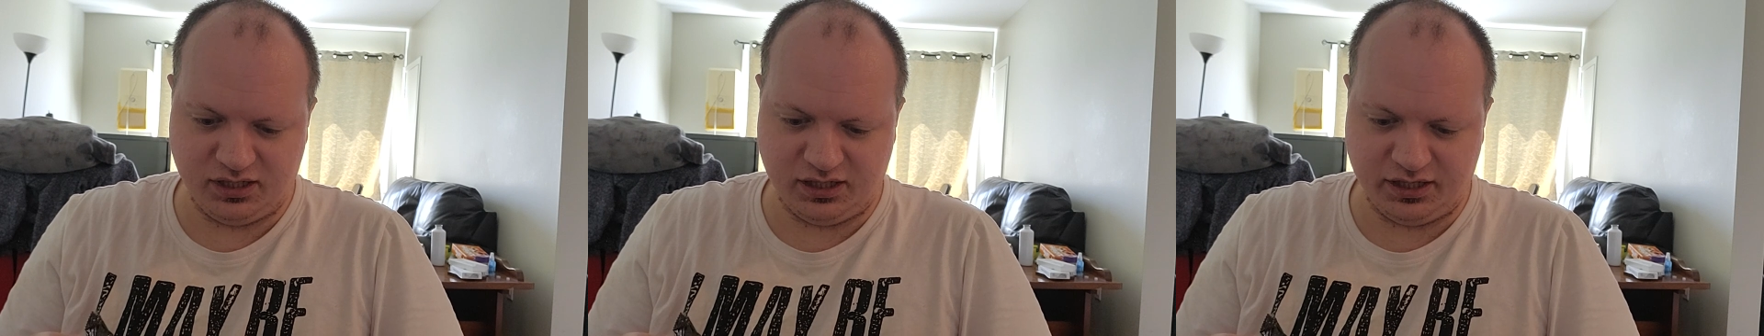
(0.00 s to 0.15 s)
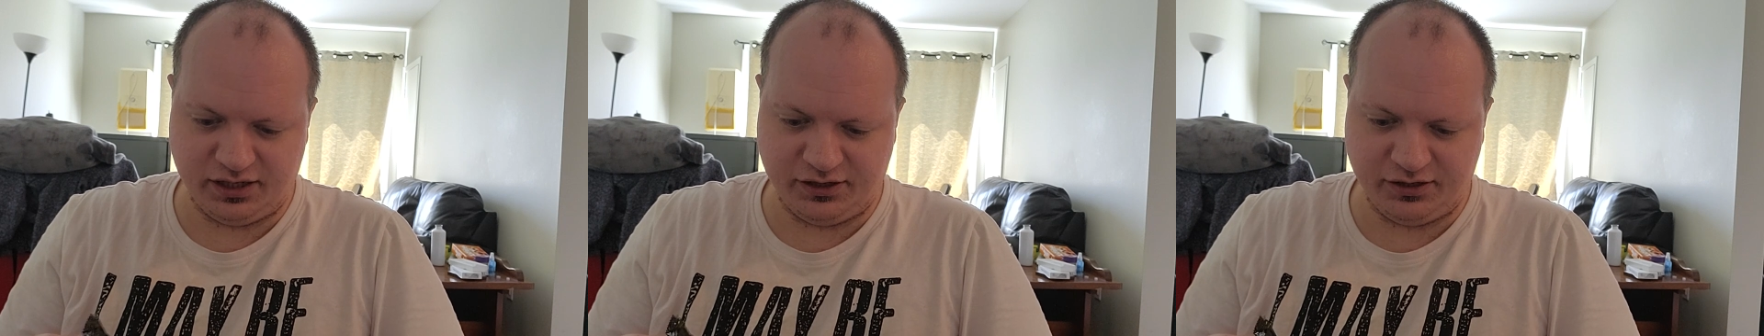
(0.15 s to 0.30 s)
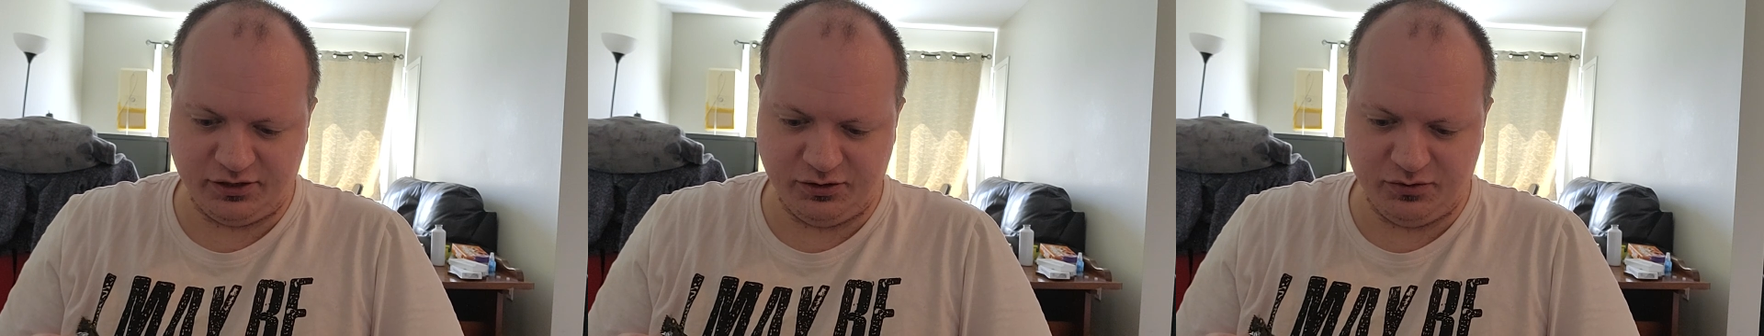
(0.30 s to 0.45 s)

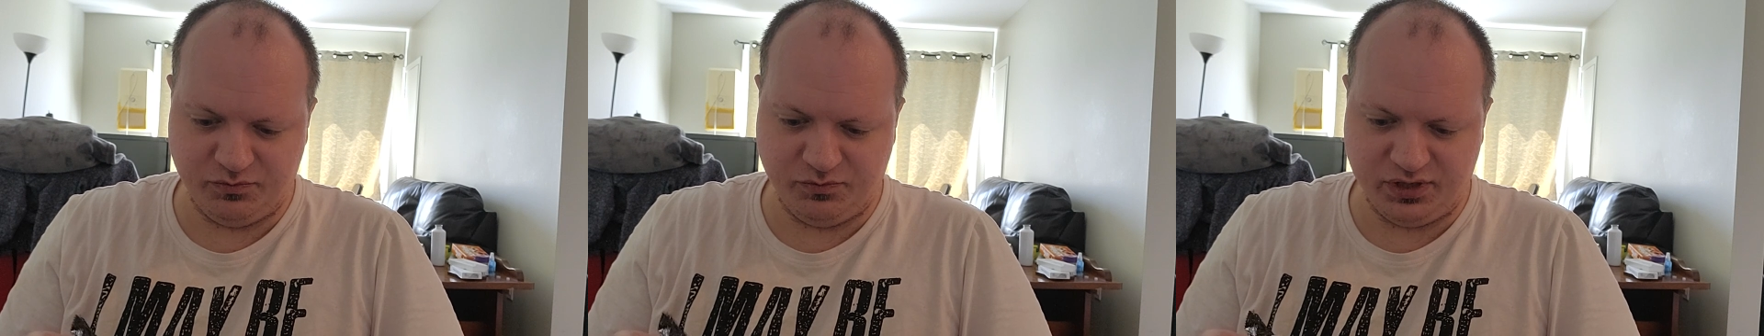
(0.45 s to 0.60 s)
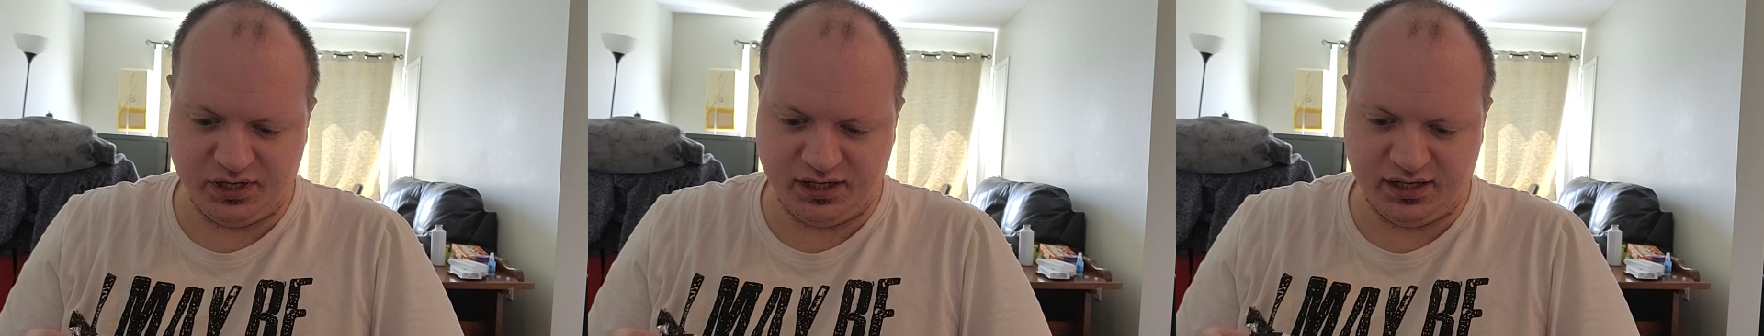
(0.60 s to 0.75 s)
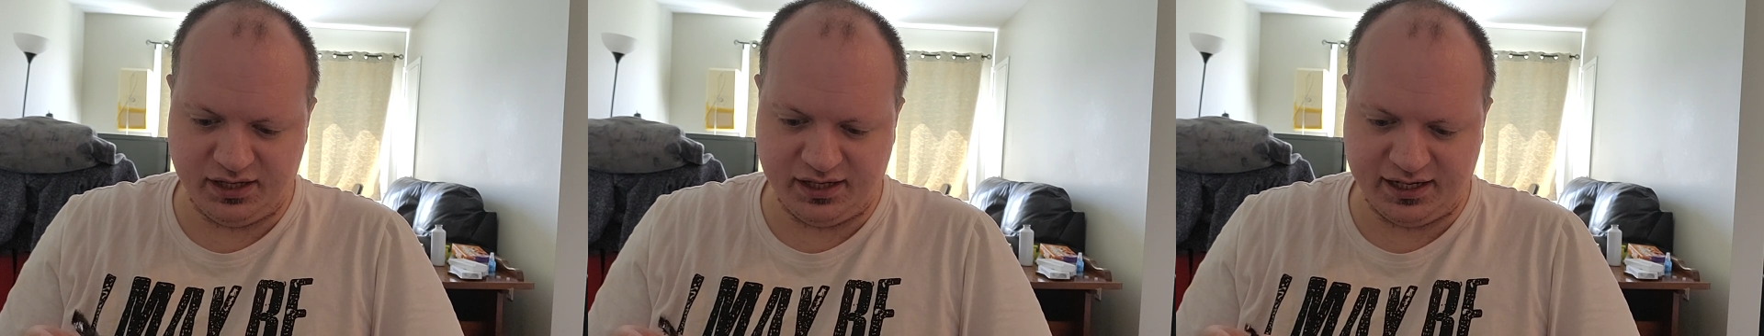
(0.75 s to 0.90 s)
a good
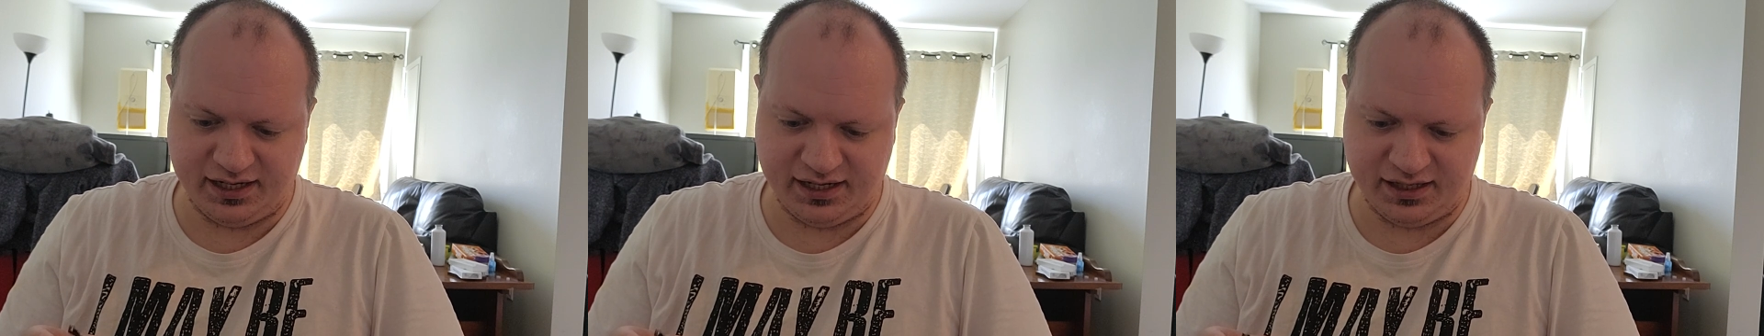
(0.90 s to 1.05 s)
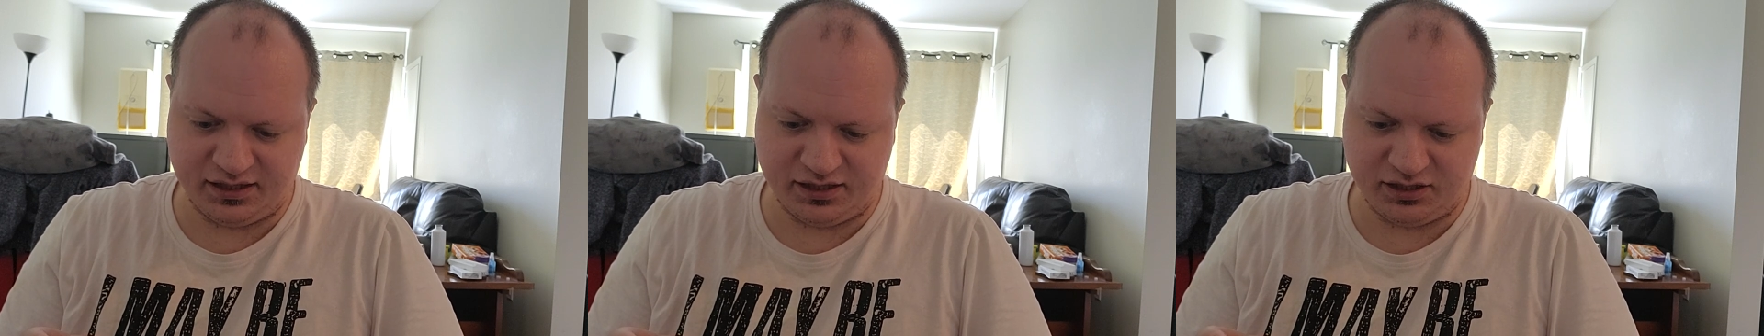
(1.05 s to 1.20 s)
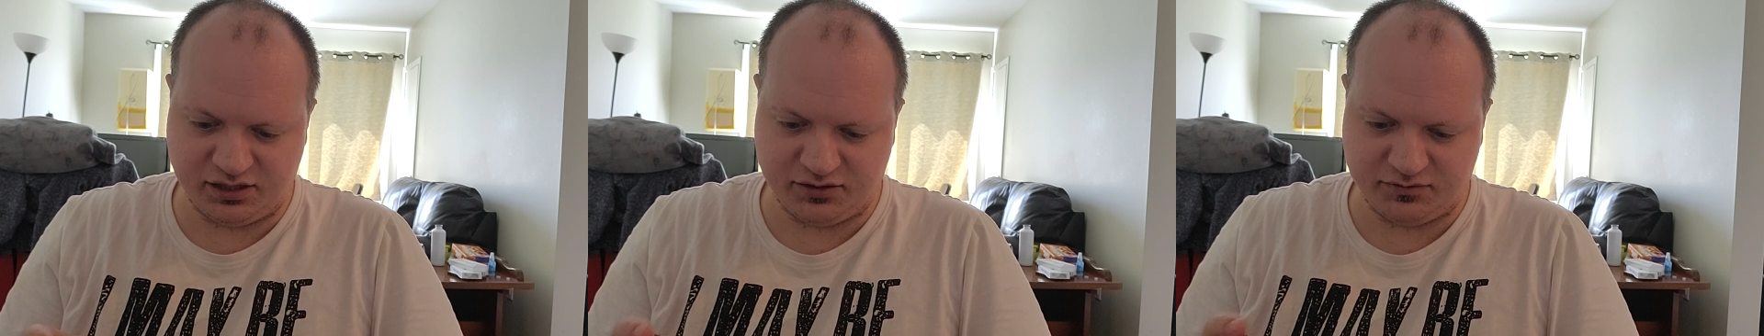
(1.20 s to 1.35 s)
bit of
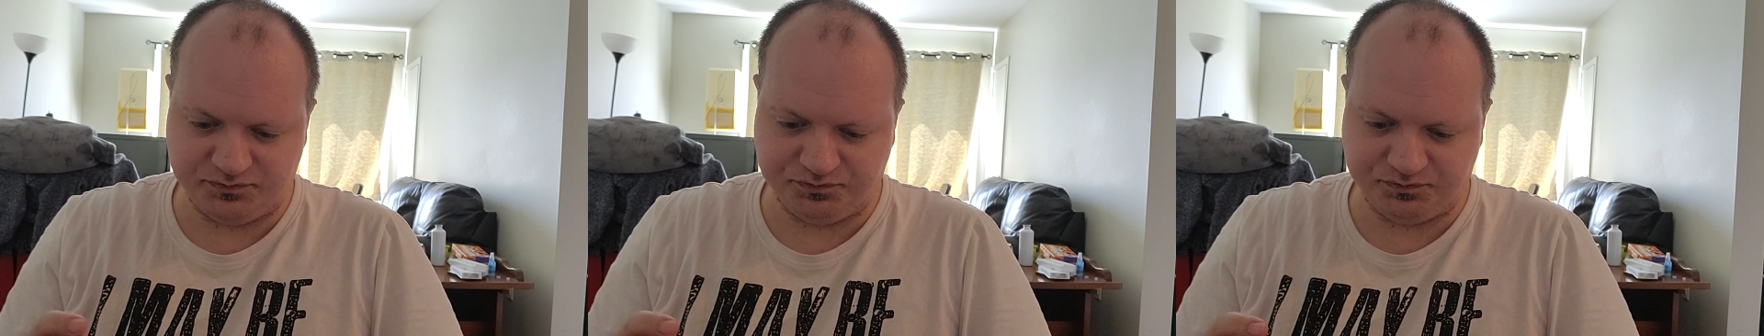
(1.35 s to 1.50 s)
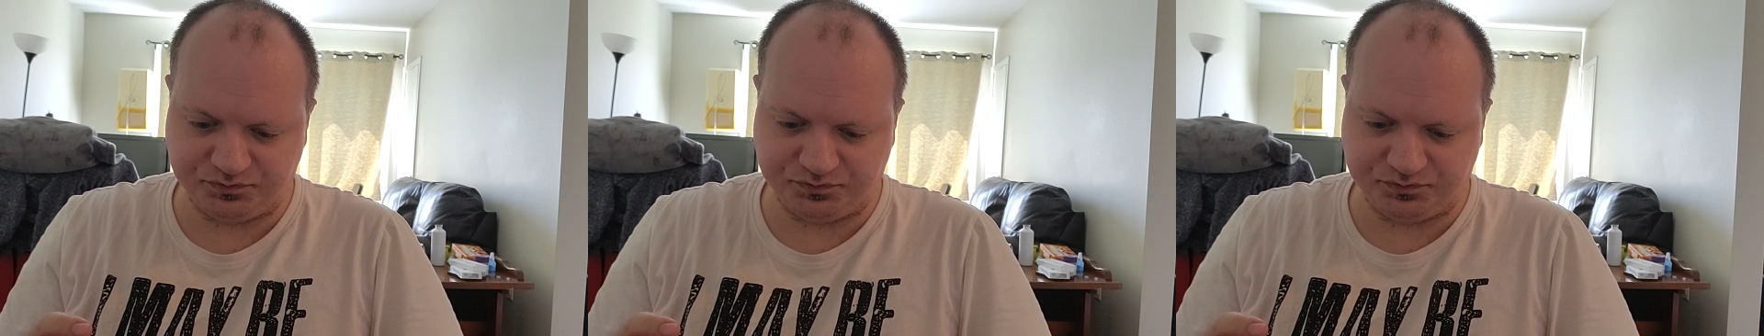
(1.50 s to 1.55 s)
that.